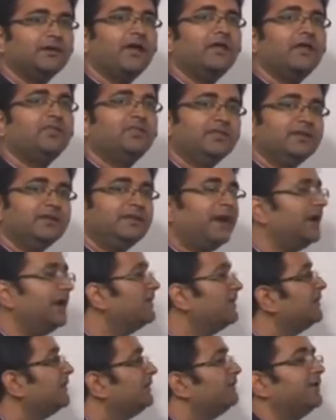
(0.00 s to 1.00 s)
and see
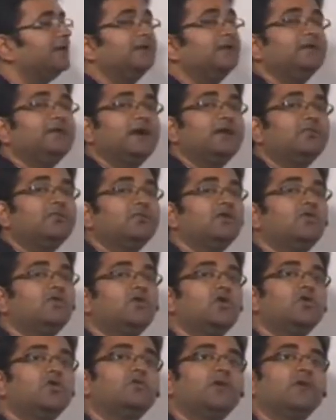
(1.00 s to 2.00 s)
that whether that is
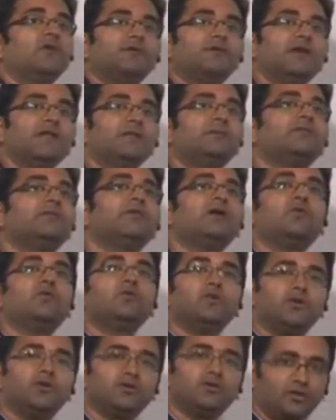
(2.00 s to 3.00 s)
equal to y1t plus
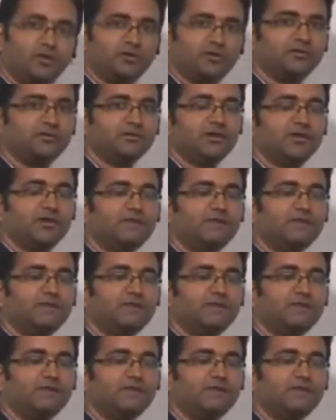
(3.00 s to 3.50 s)
y2t or not.